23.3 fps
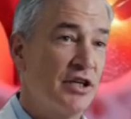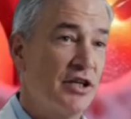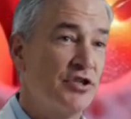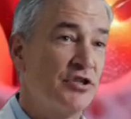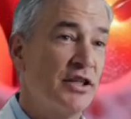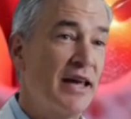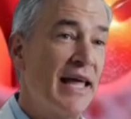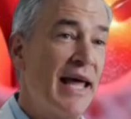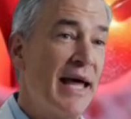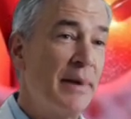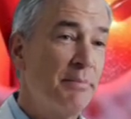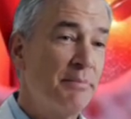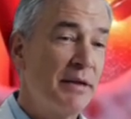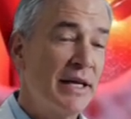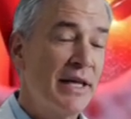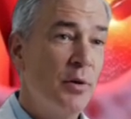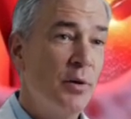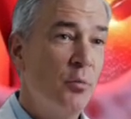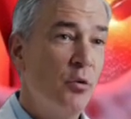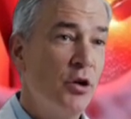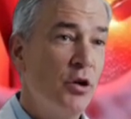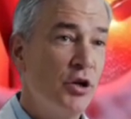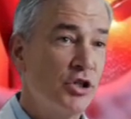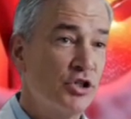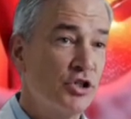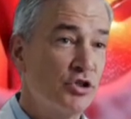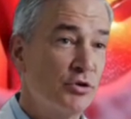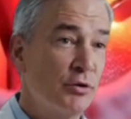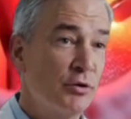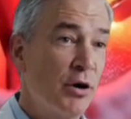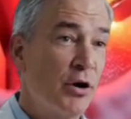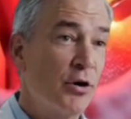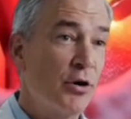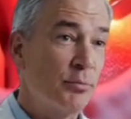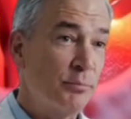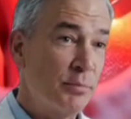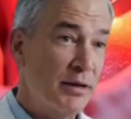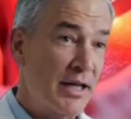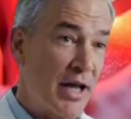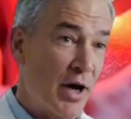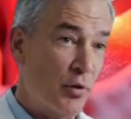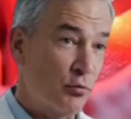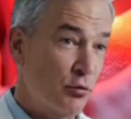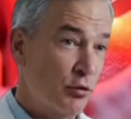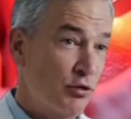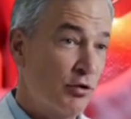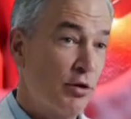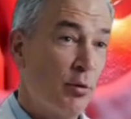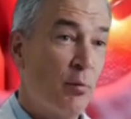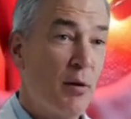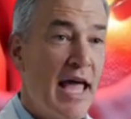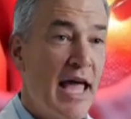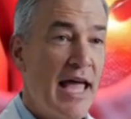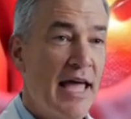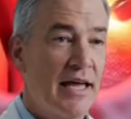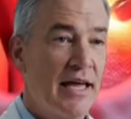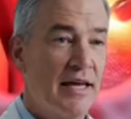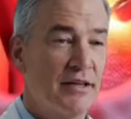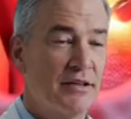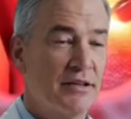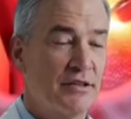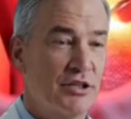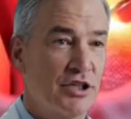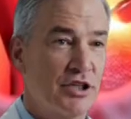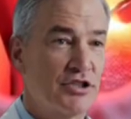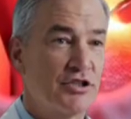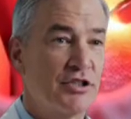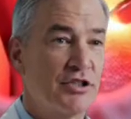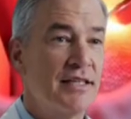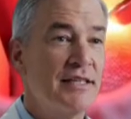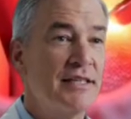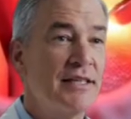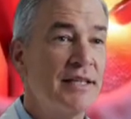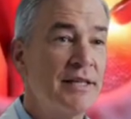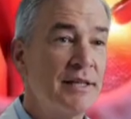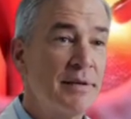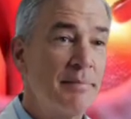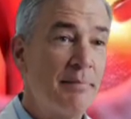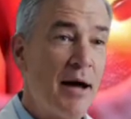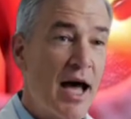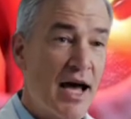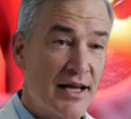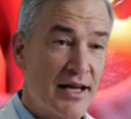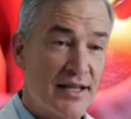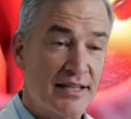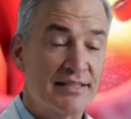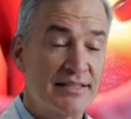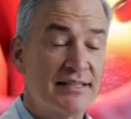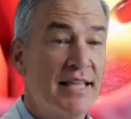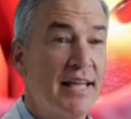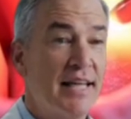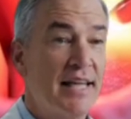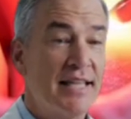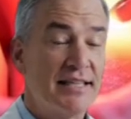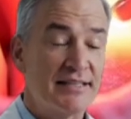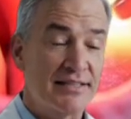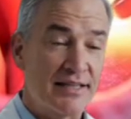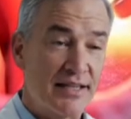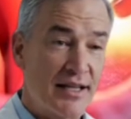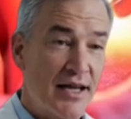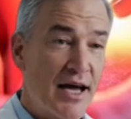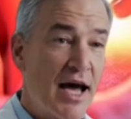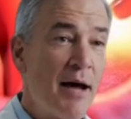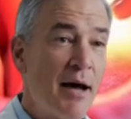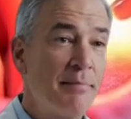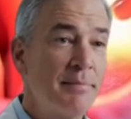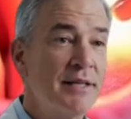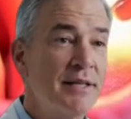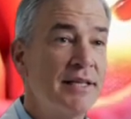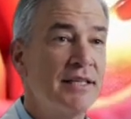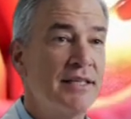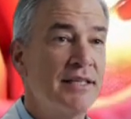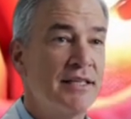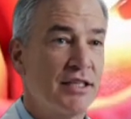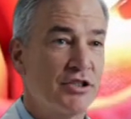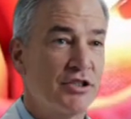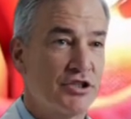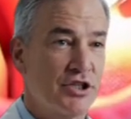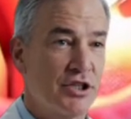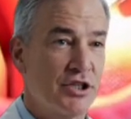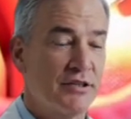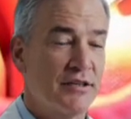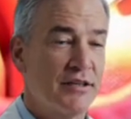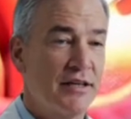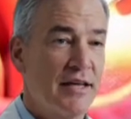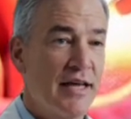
that feeds every cell, every organ, every tissue. When it moves freely, it carries